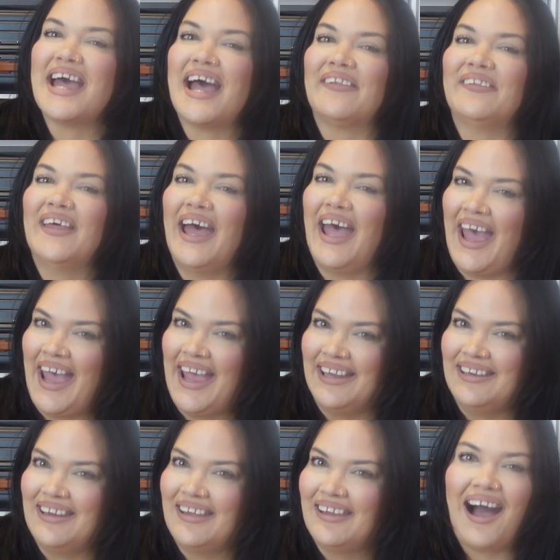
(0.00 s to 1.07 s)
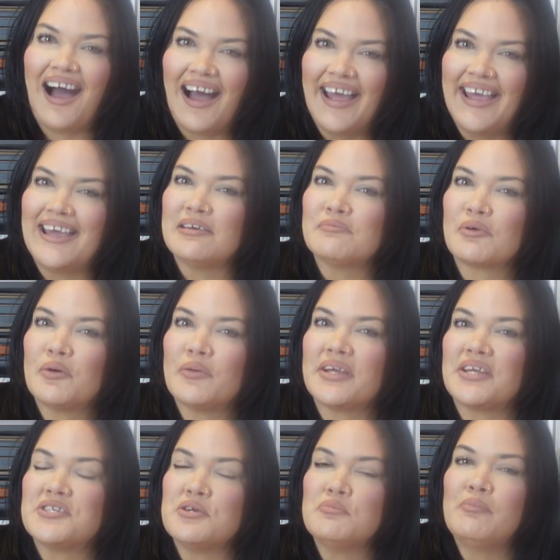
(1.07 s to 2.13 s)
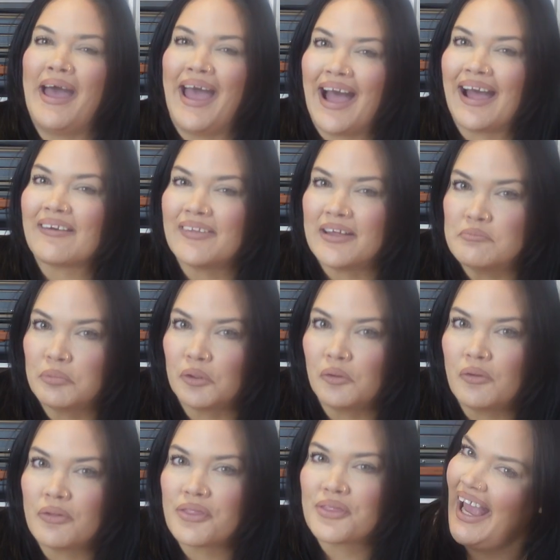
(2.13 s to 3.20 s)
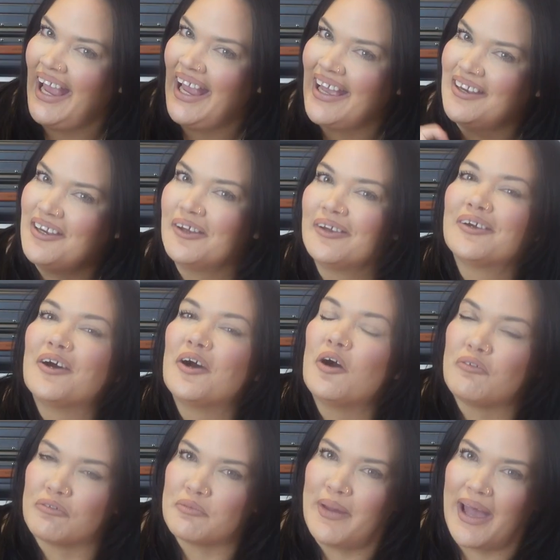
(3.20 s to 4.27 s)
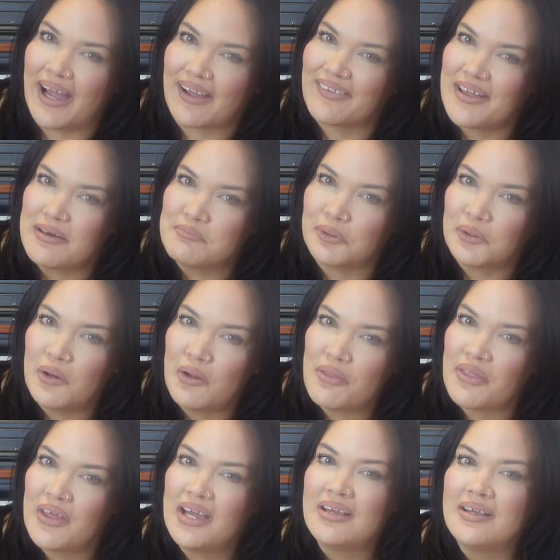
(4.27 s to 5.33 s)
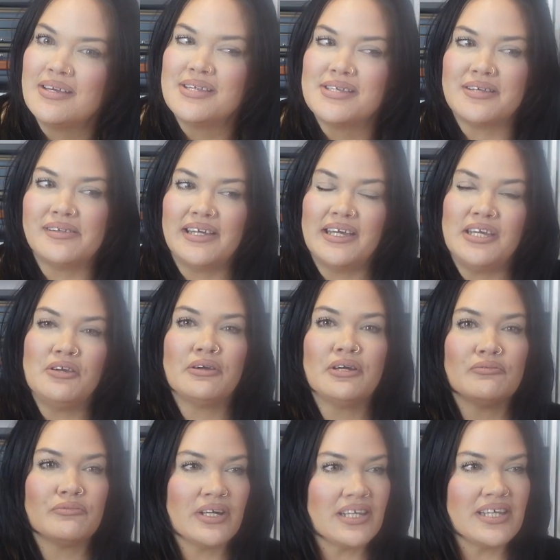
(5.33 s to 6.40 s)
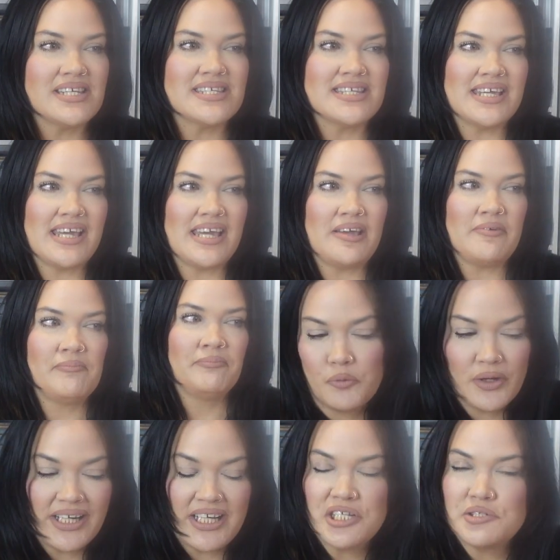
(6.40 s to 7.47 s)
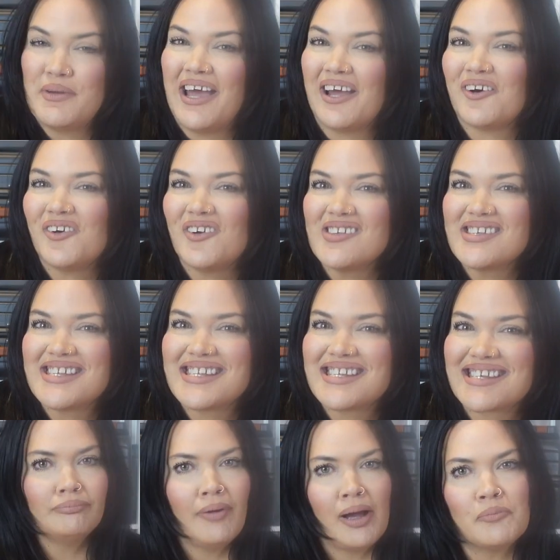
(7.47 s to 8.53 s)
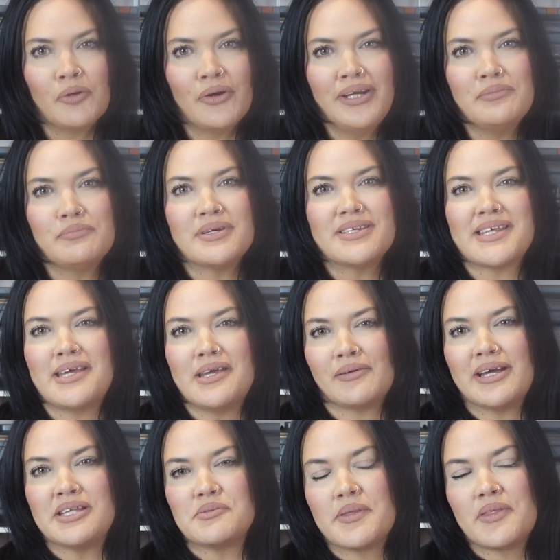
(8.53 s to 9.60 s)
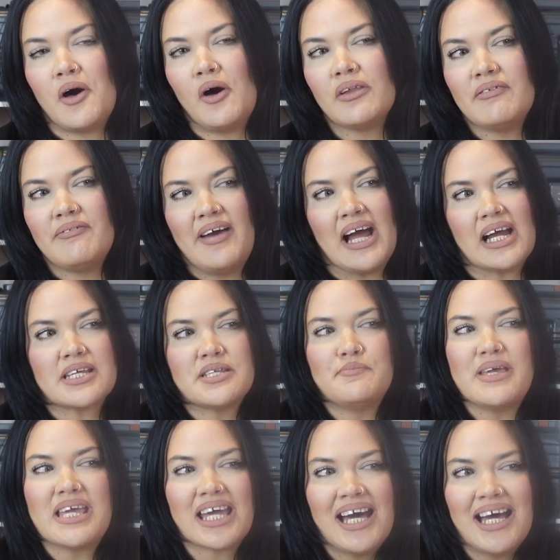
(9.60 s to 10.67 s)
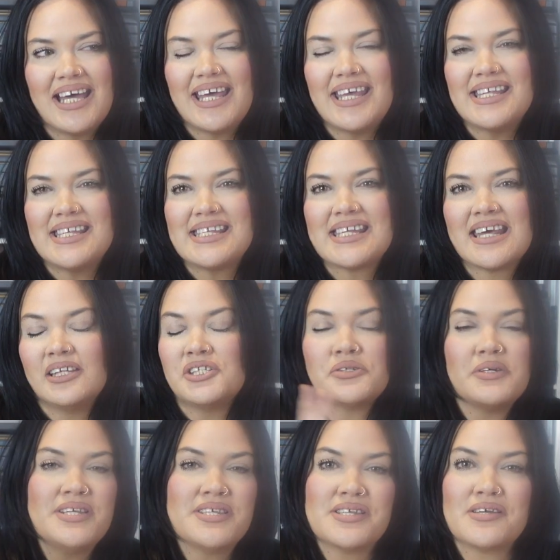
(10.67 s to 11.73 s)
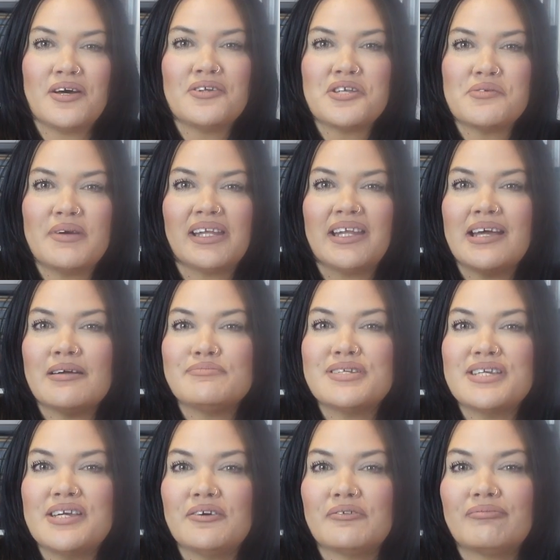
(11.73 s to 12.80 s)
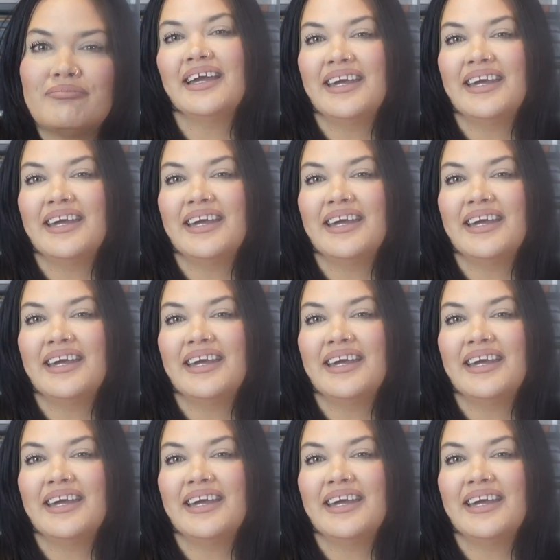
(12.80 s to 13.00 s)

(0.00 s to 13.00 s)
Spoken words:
At the end, I am going to pack them both and overpack them both so that you can really see what each bag holds. I'm going to present you guys with all the facts because the choice is ultimately up to you.